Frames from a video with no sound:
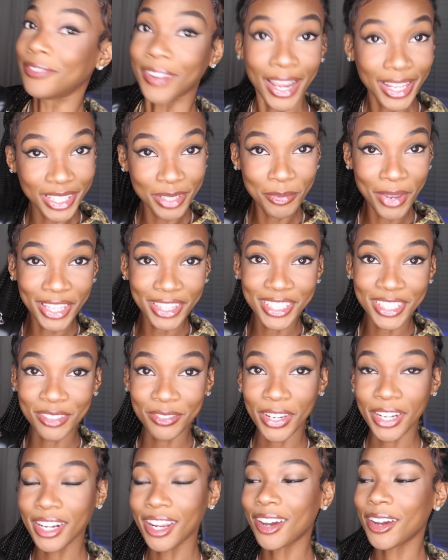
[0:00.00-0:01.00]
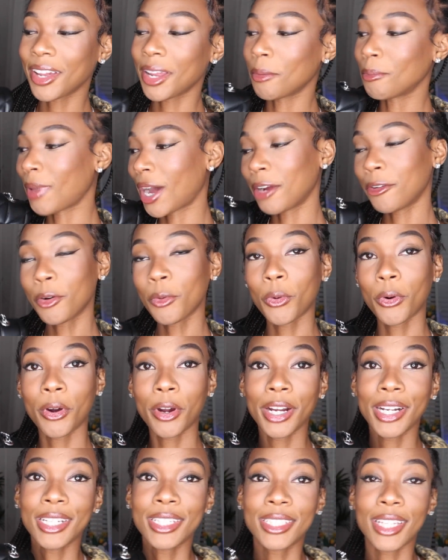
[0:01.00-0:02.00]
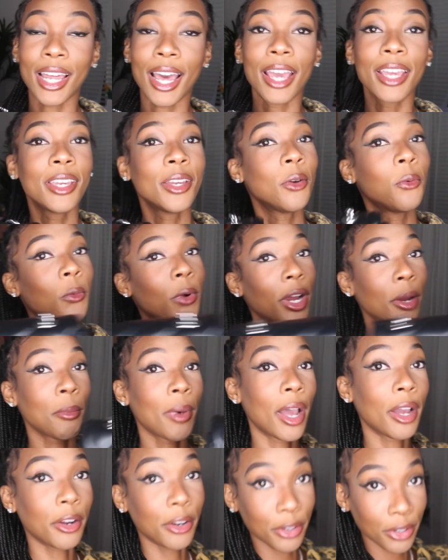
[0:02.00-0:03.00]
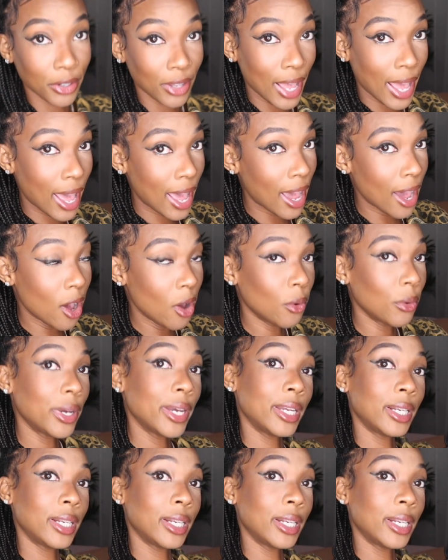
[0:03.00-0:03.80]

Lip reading: finally made this video, and my reward is that I can wear my girl out,